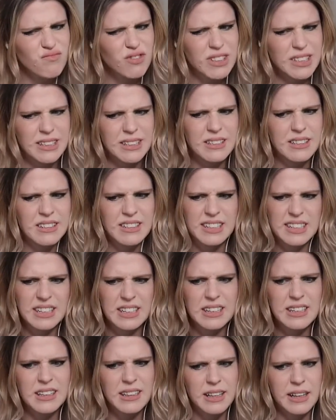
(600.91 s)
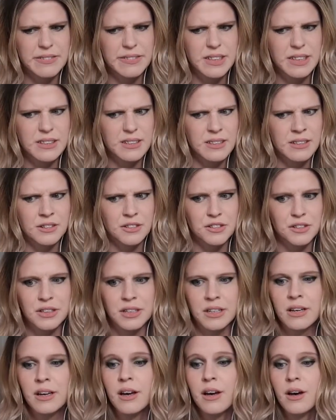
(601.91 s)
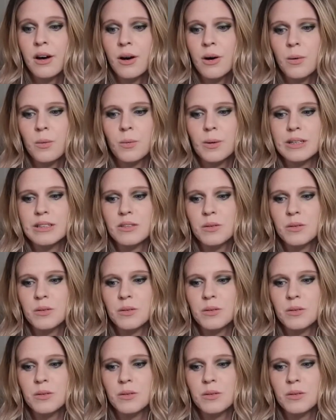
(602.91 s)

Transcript: it says D 11th century, was a